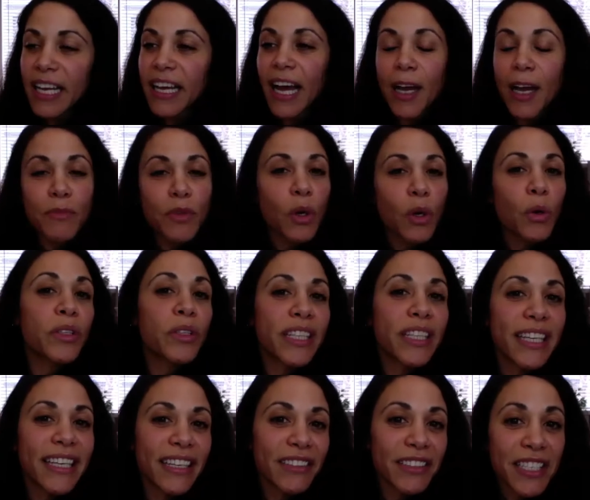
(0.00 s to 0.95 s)
I'm totally
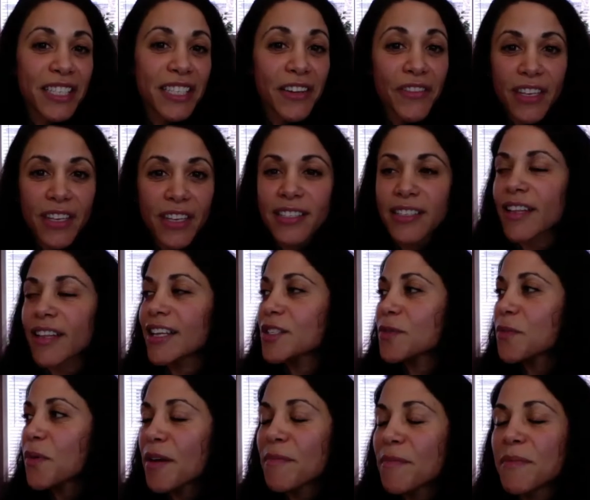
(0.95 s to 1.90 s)
guilty of this. And that's
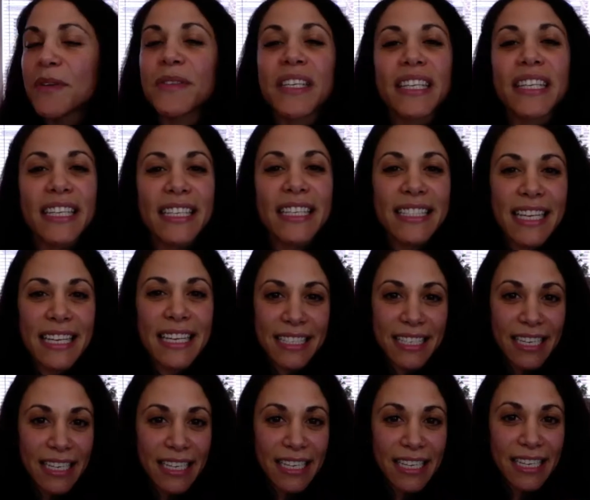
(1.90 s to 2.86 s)
why I'm using this as an
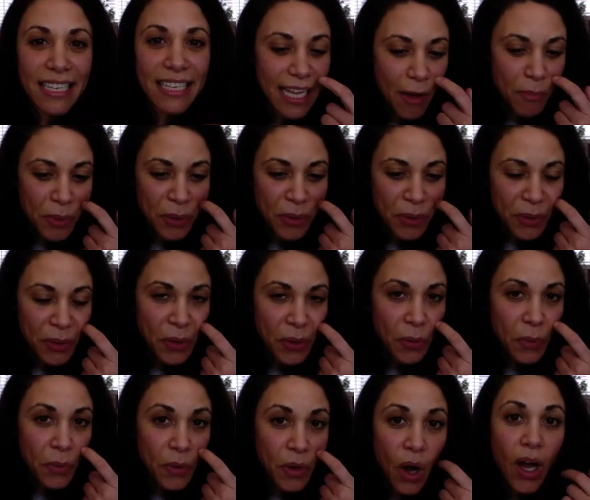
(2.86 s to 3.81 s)
example,
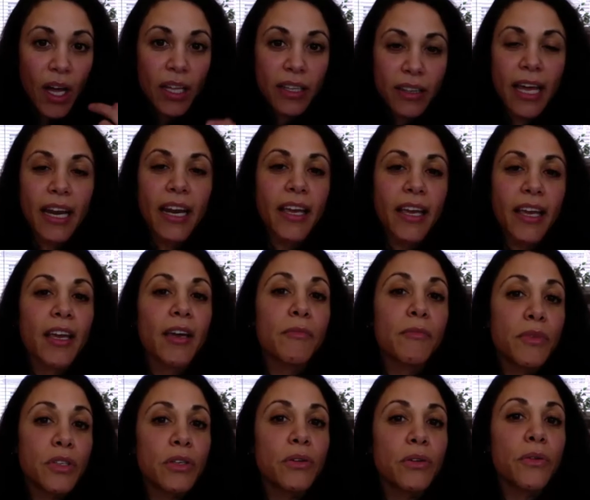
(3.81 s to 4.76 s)
not letting
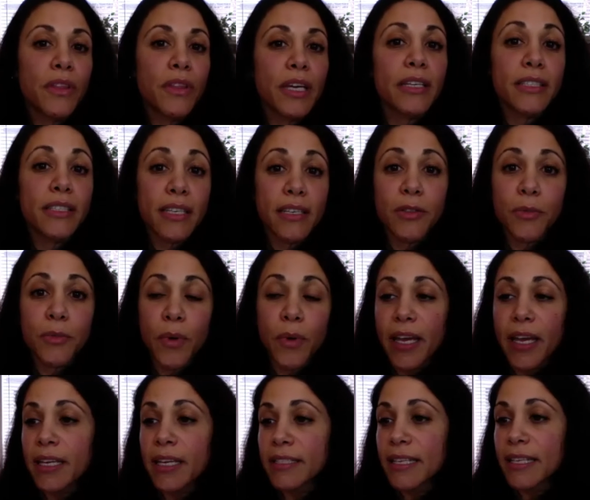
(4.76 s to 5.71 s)
him do things his way.
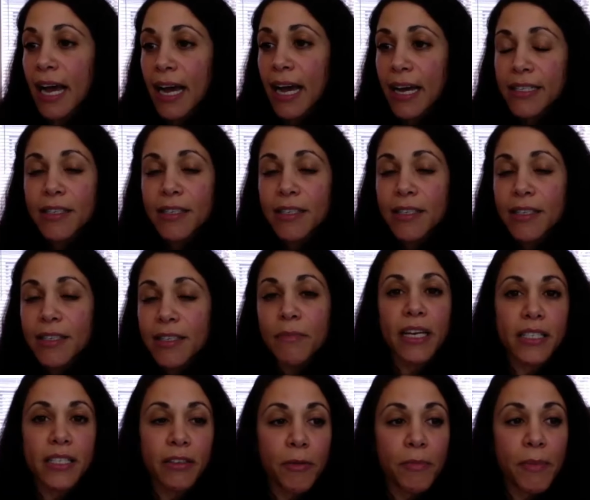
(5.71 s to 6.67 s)
Because as a
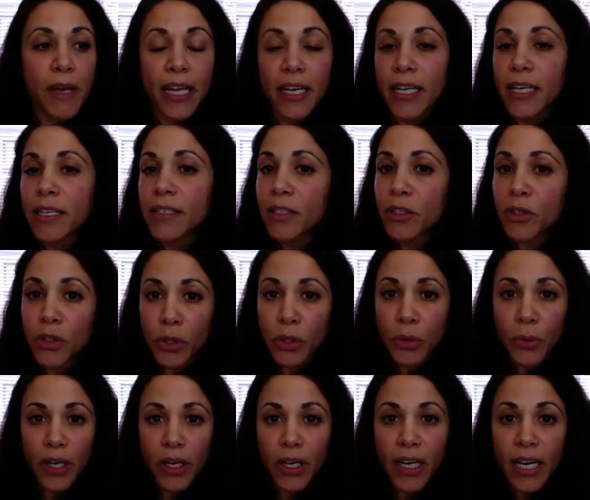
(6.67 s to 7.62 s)
masculine man, he's a
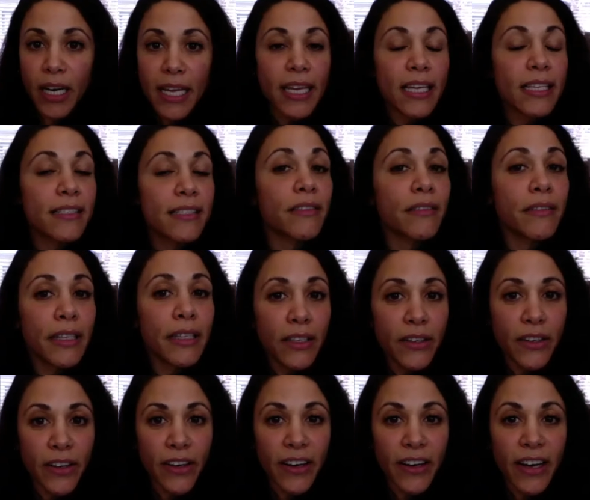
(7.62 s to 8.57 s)
doer, he's a
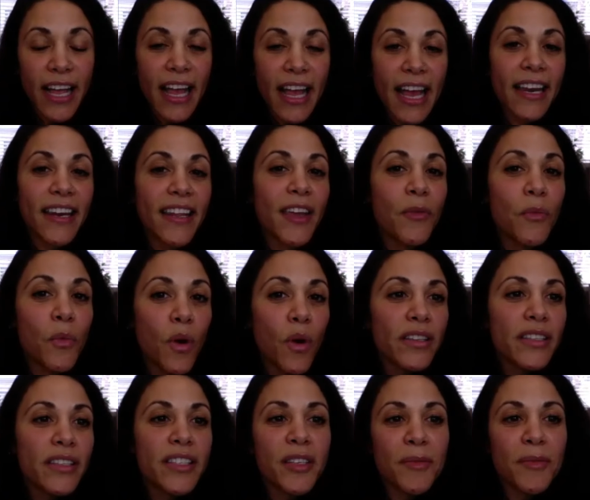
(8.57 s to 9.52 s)
leader, and he
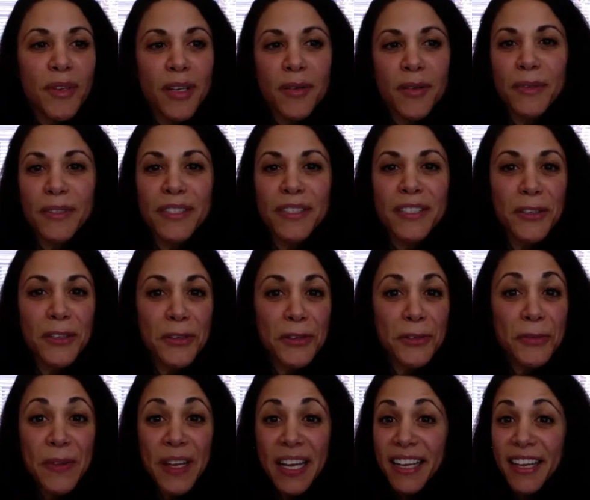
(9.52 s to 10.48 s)
wants to be able to,
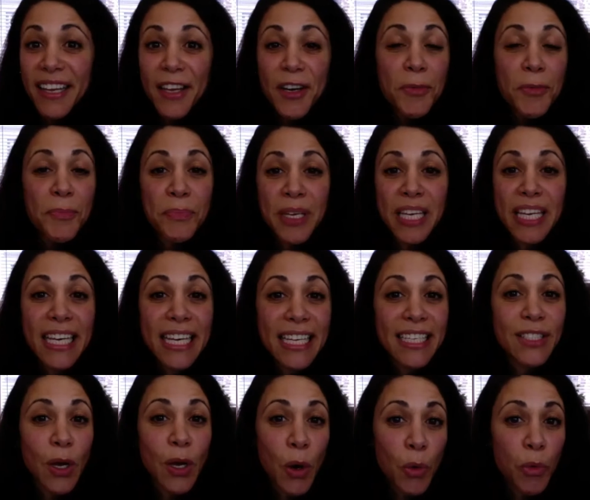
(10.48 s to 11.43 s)
be
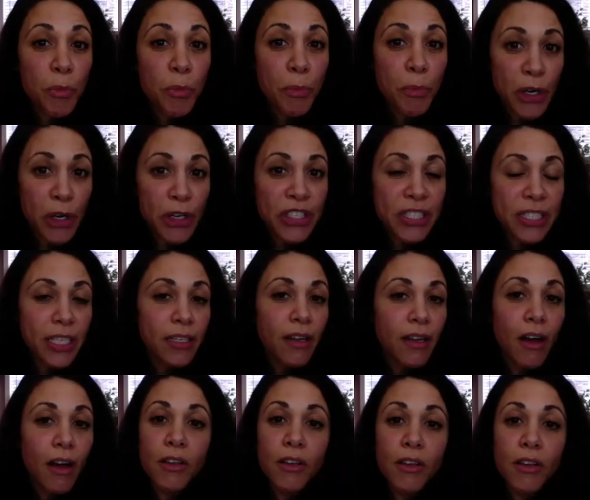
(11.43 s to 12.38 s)
his own person.
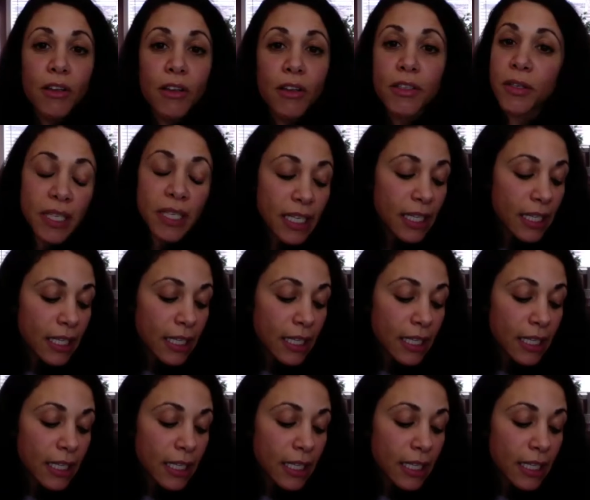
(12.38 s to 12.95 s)
Also,